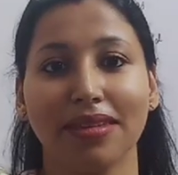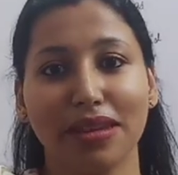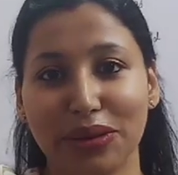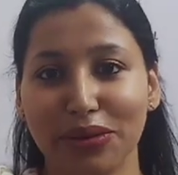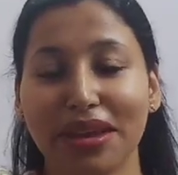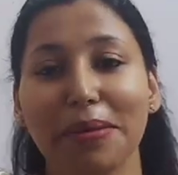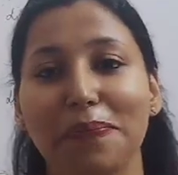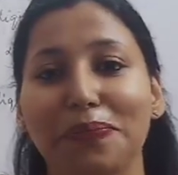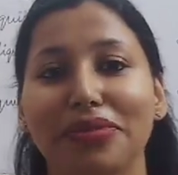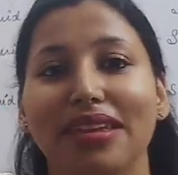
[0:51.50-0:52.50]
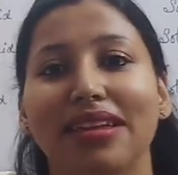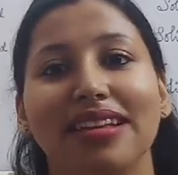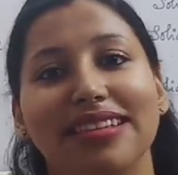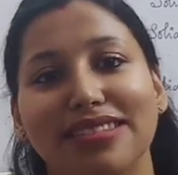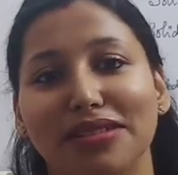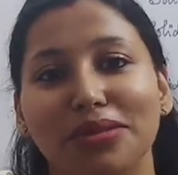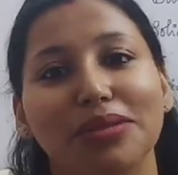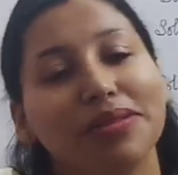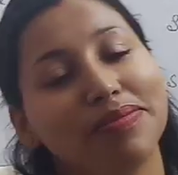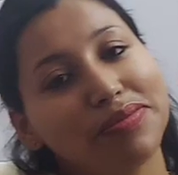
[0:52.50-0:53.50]
Okay?
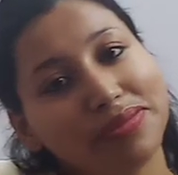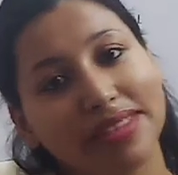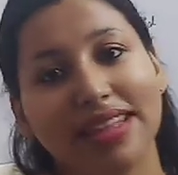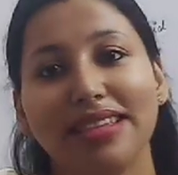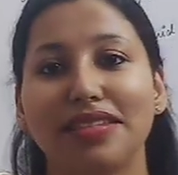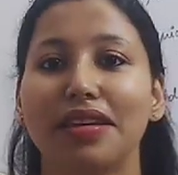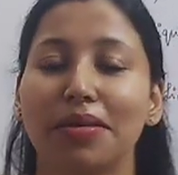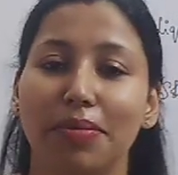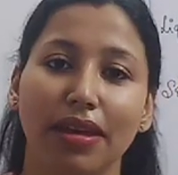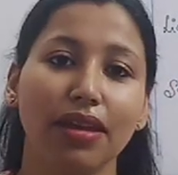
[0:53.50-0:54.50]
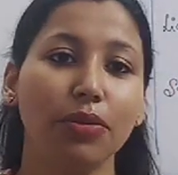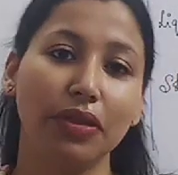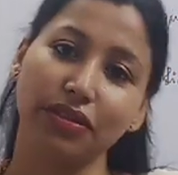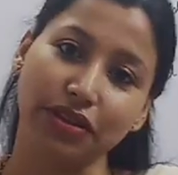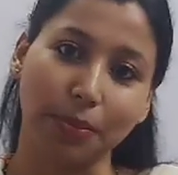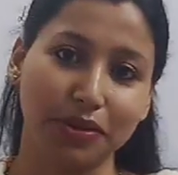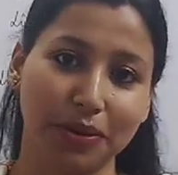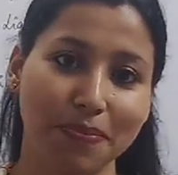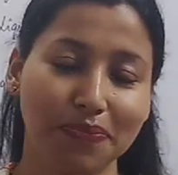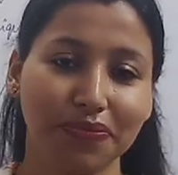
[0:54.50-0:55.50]
So let's begin with the chapter.
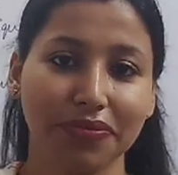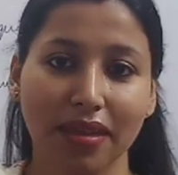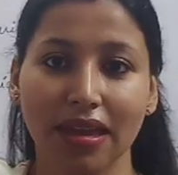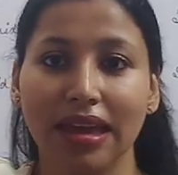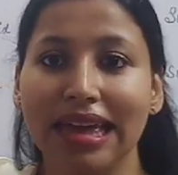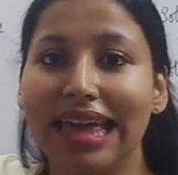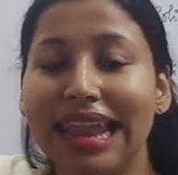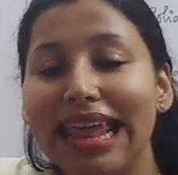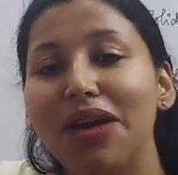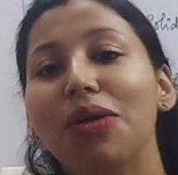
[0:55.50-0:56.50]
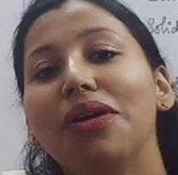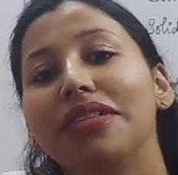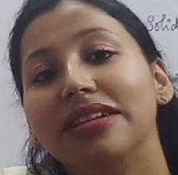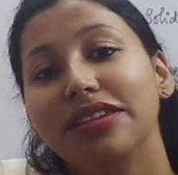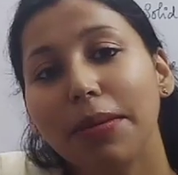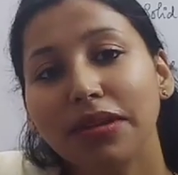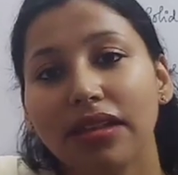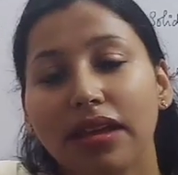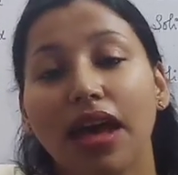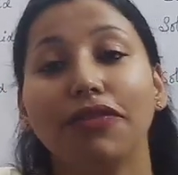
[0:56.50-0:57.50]
Now, the chapter
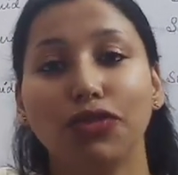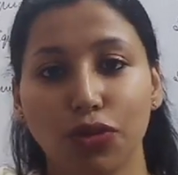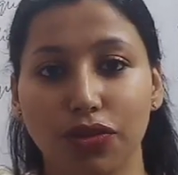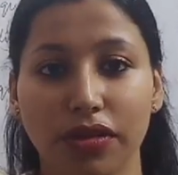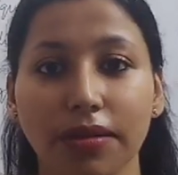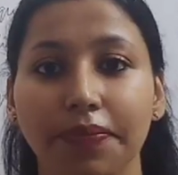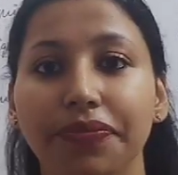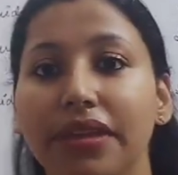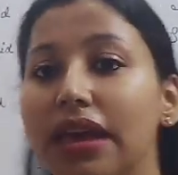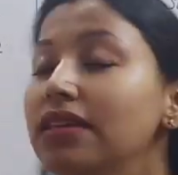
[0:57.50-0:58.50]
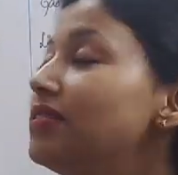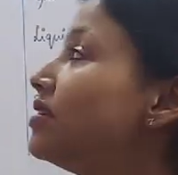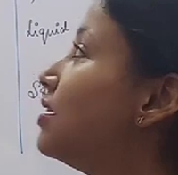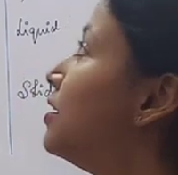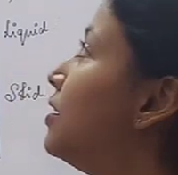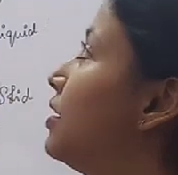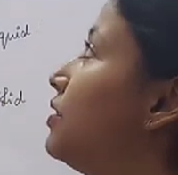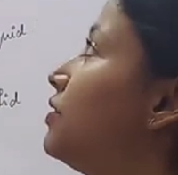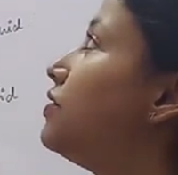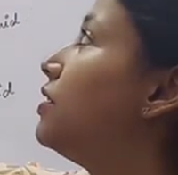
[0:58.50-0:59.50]
that I have chosen is
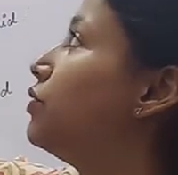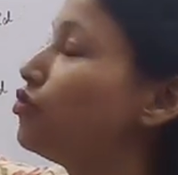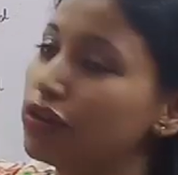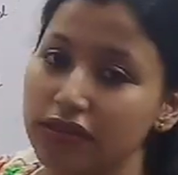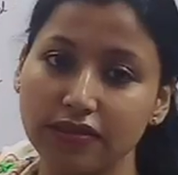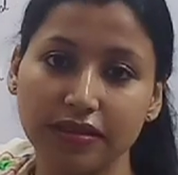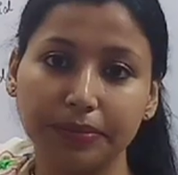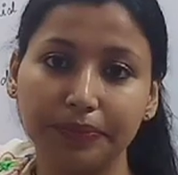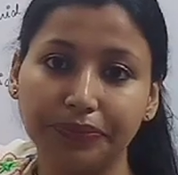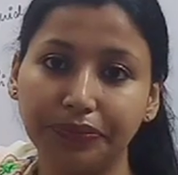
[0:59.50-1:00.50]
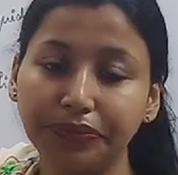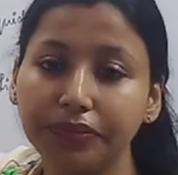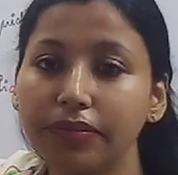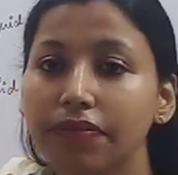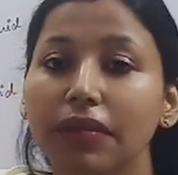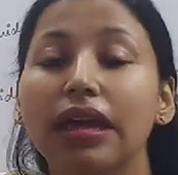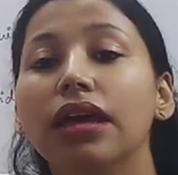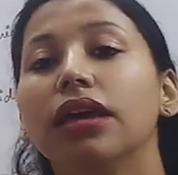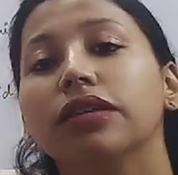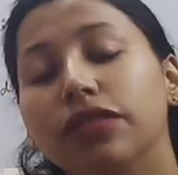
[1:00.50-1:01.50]
Solutions.
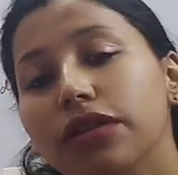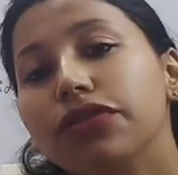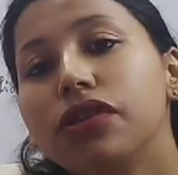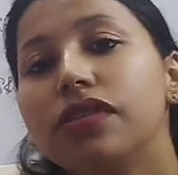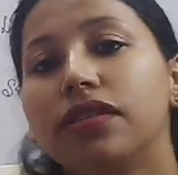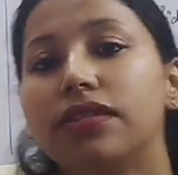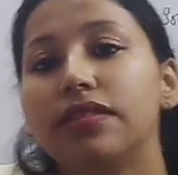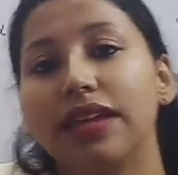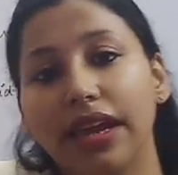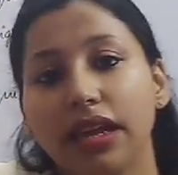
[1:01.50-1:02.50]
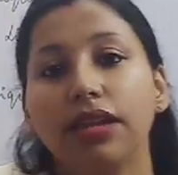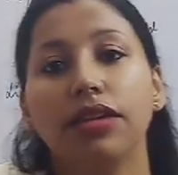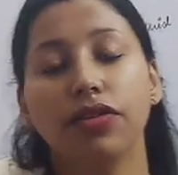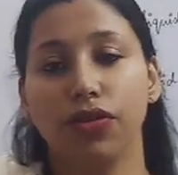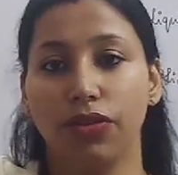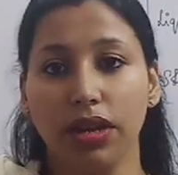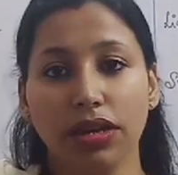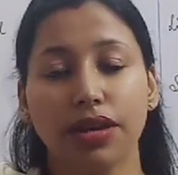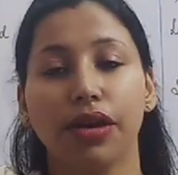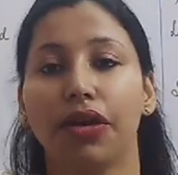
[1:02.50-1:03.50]
Solutions is the second unit
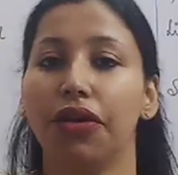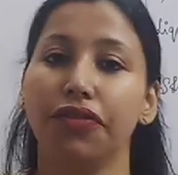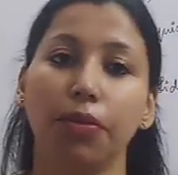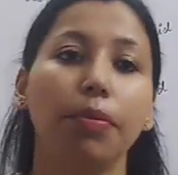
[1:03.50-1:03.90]
of your